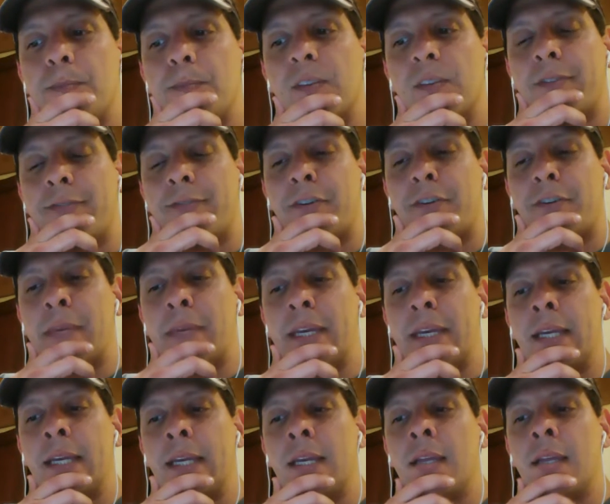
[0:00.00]
For
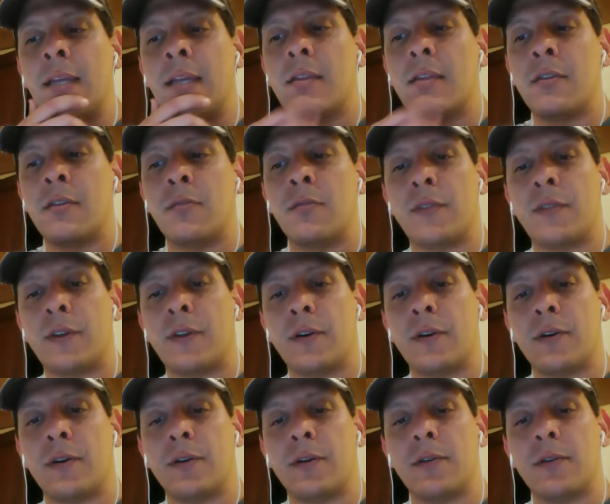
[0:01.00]
me,
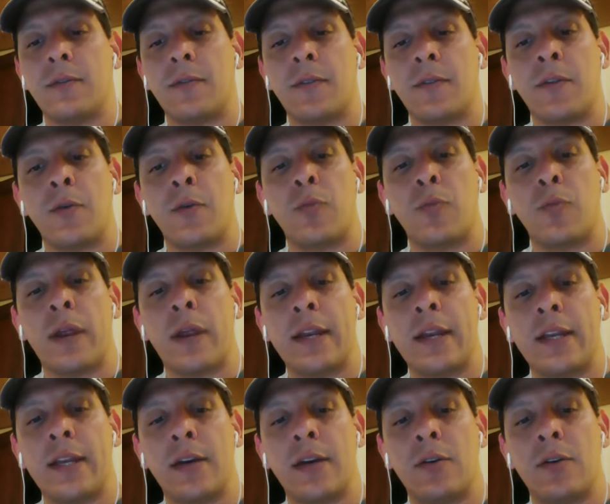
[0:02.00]
the
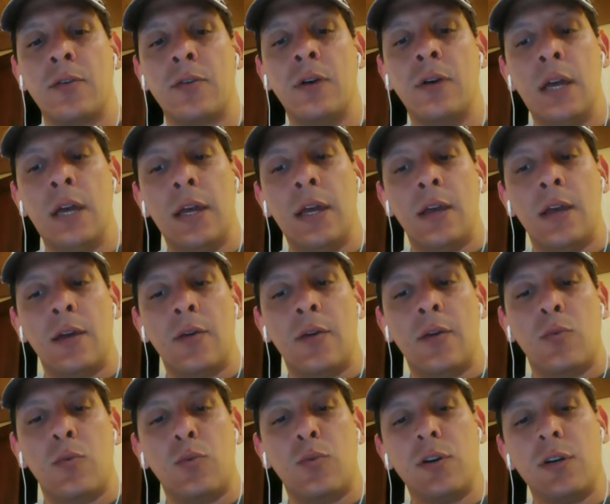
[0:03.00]
radio
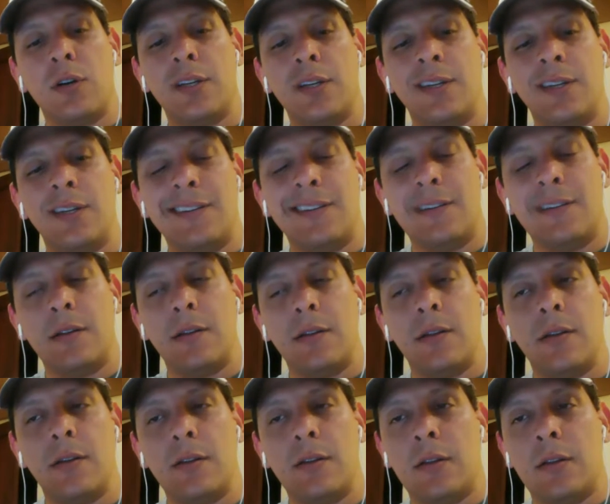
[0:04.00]
would
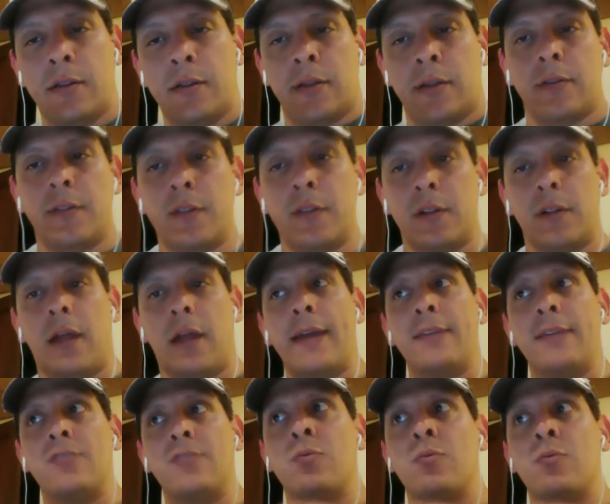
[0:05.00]
the
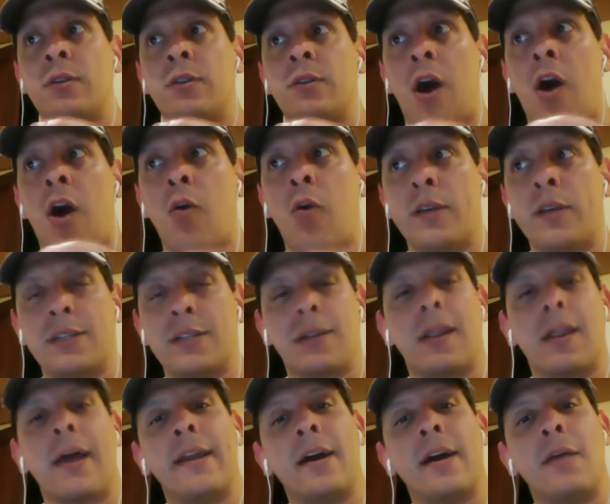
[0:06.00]
lines wouldn't always
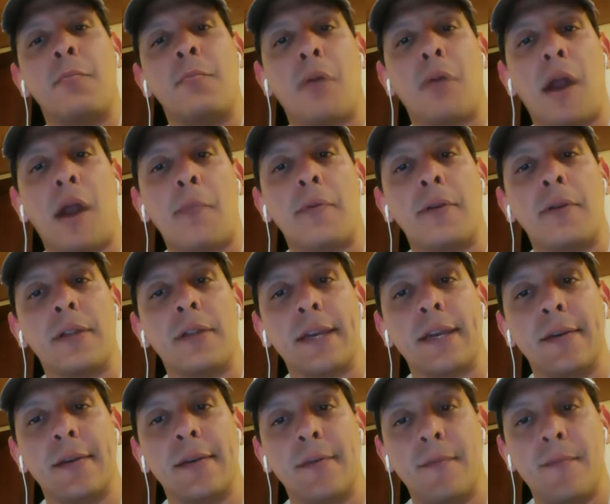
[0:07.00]
line up properly.